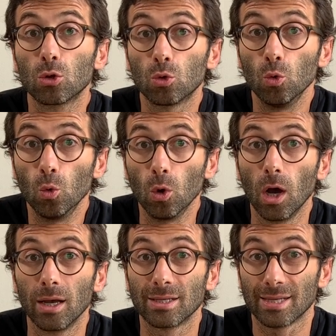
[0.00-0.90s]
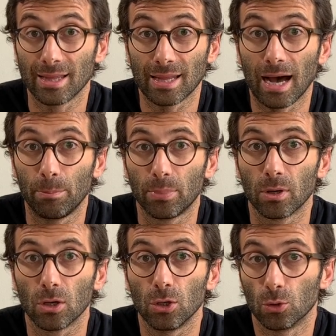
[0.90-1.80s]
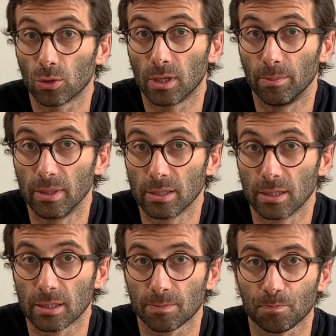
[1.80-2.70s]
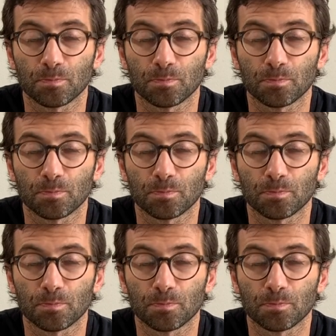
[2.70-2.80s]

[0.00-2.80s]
to set up your tea business